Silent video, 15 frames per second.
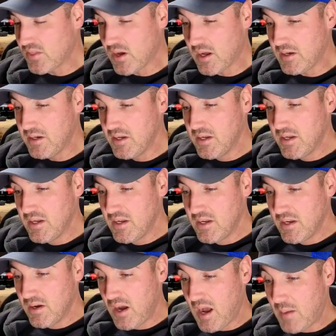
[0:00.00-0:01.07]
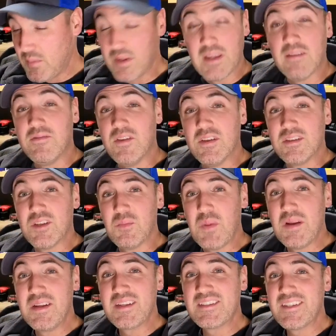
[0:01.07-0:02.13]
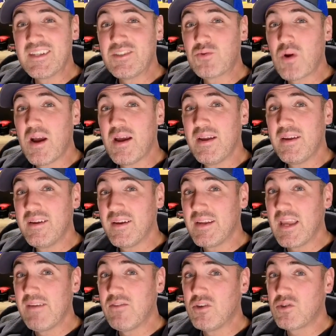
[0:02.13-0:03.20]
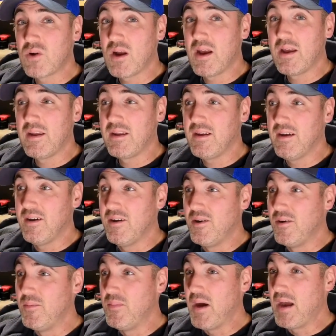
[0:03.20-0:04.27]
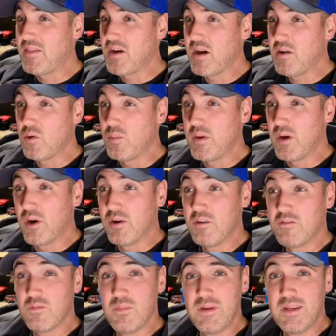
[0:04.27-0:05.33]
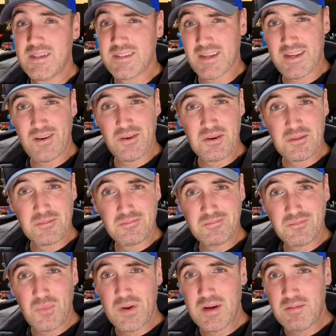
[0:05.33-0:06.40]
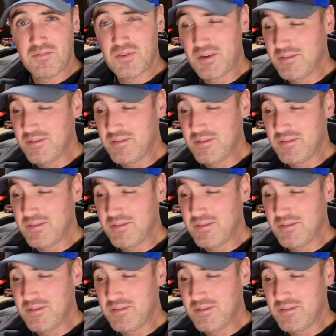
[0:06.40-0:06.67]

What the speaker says: thought, I'm going to give this appendix thing a try. I gave it a try. I thought it would be harder for me because I carry weight up